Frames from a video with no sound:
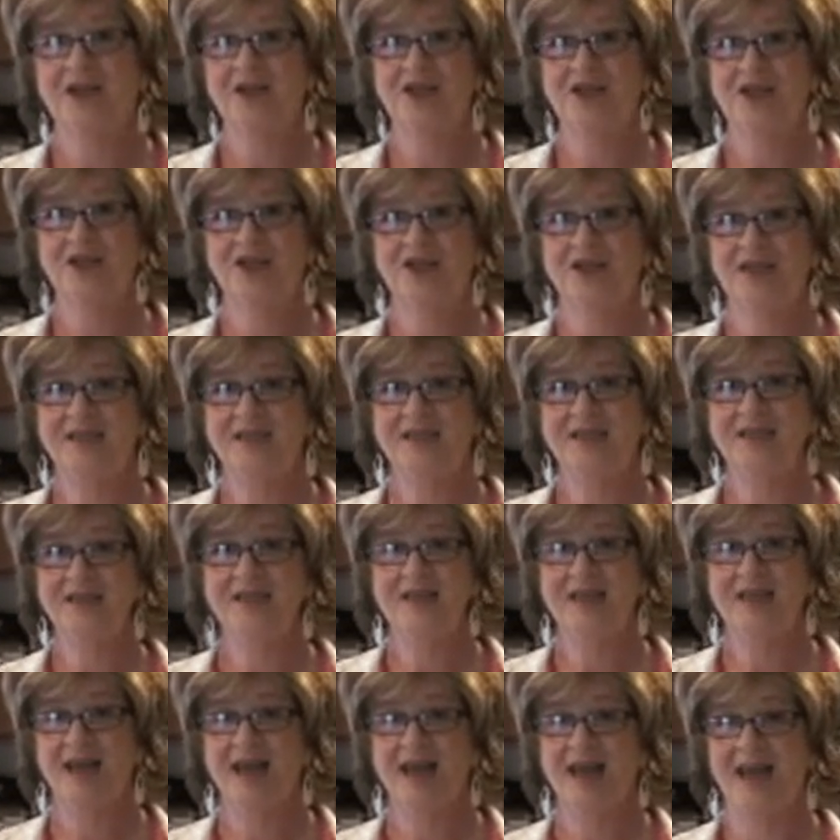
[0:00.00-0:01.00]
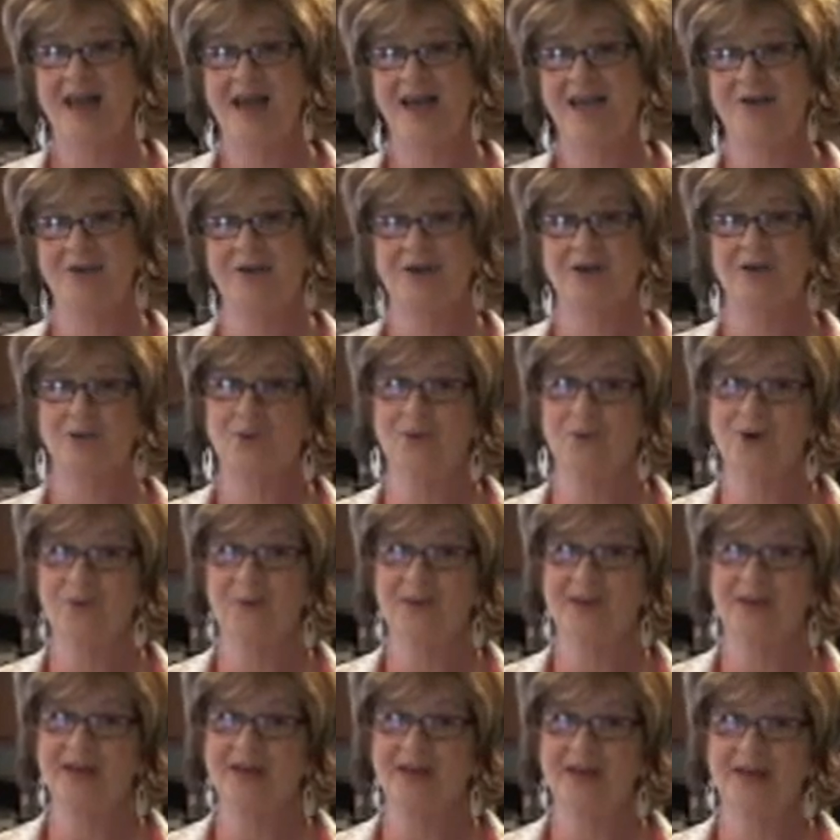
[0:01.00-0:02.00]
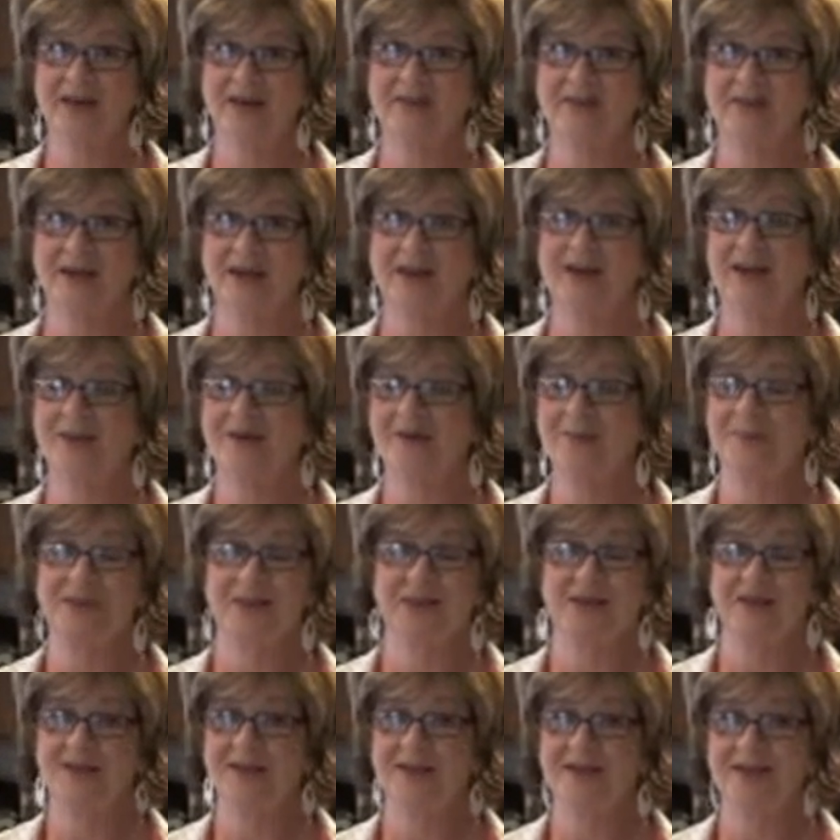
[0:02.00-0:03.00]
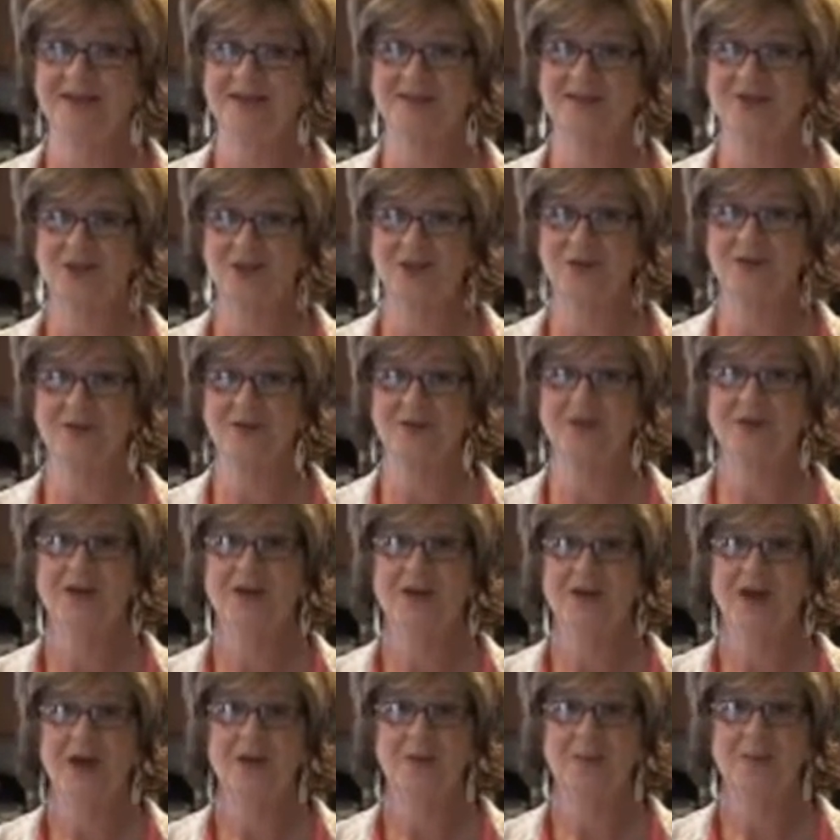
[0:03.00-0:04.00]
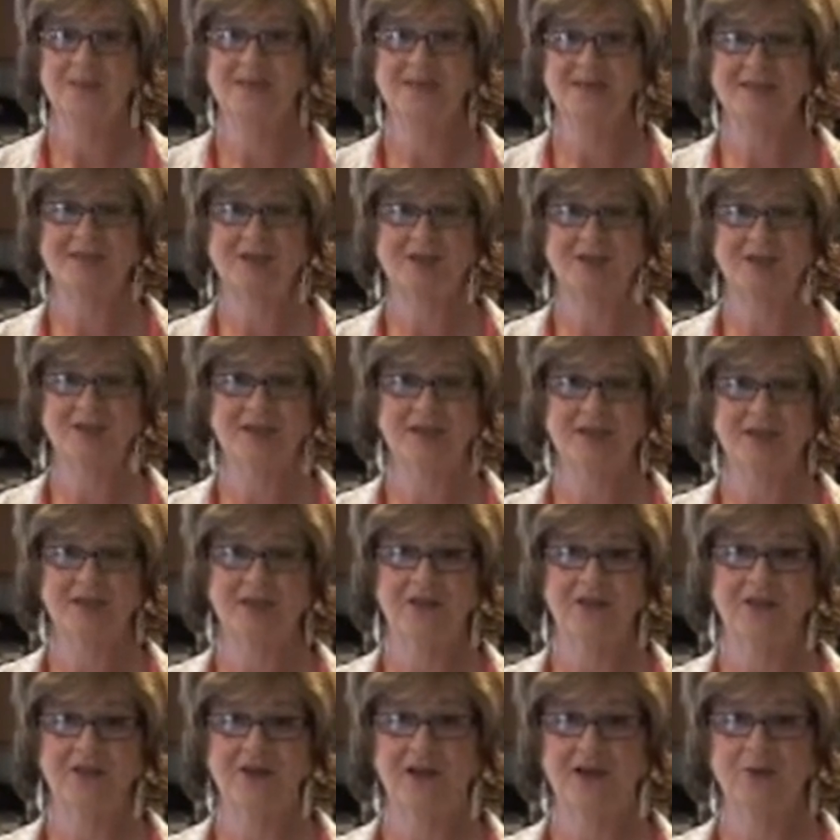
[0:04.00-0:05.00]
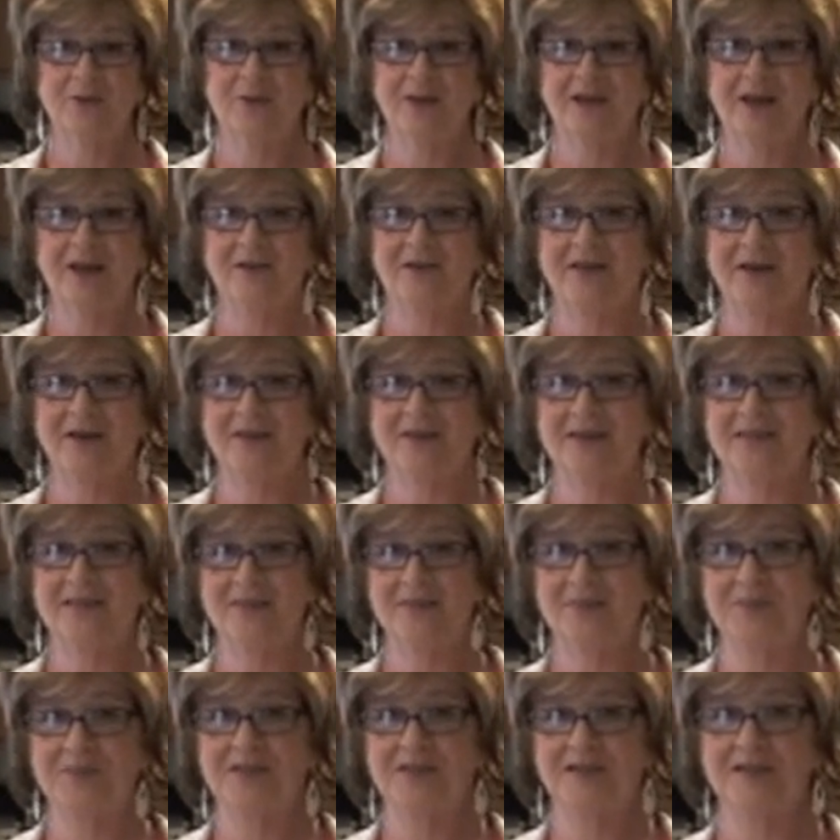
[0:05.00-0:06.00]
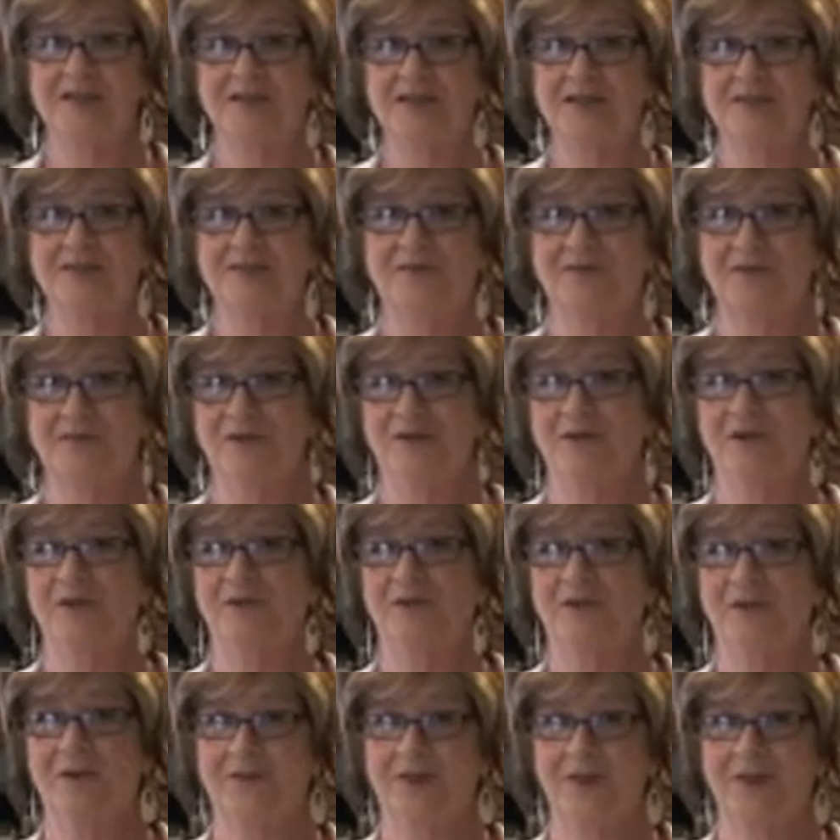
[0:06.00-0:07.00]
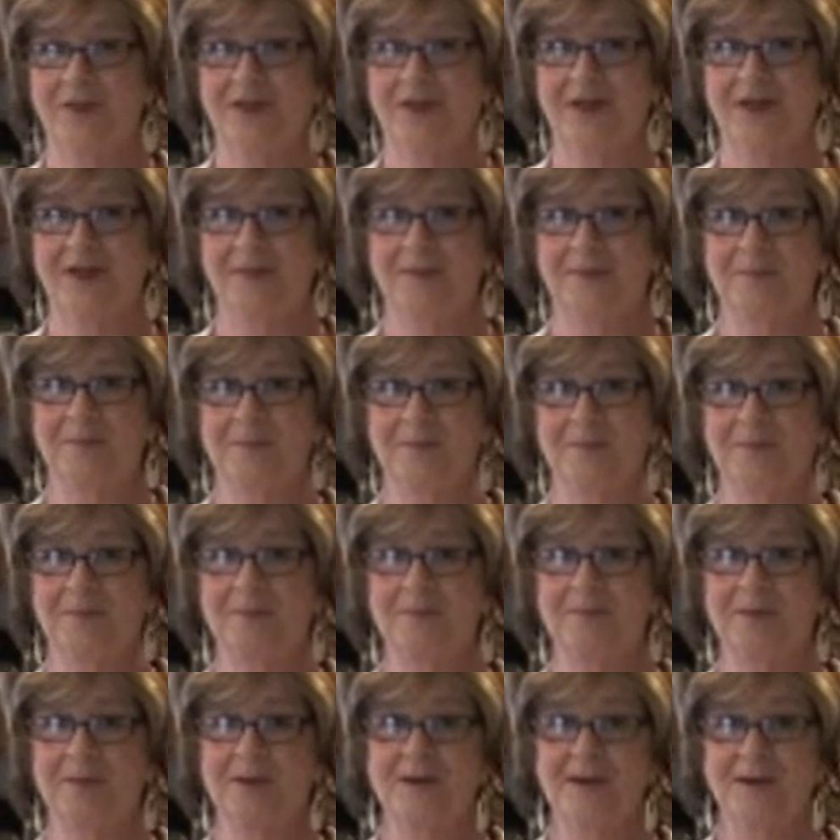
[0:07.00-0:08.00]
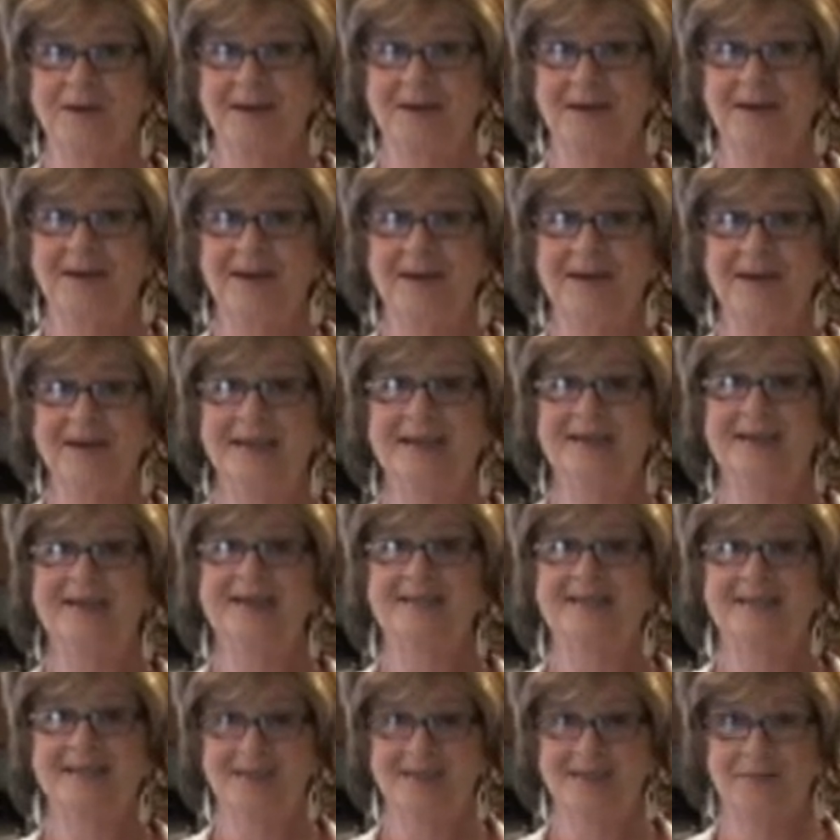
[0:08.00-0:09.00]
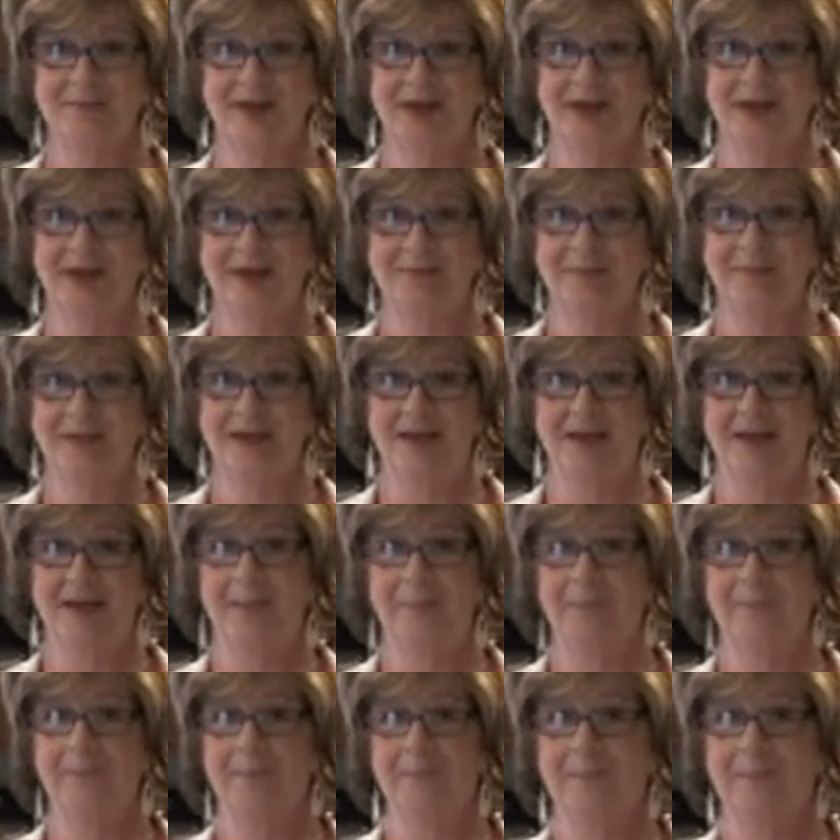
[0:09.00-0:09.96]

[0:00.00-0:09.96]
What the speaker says: cheese, and I'm going to warm it in the oven, on the stove, and mix it all together, and we'll have a nice dipping sauce for our ravioli. Okay, see you back in a minute.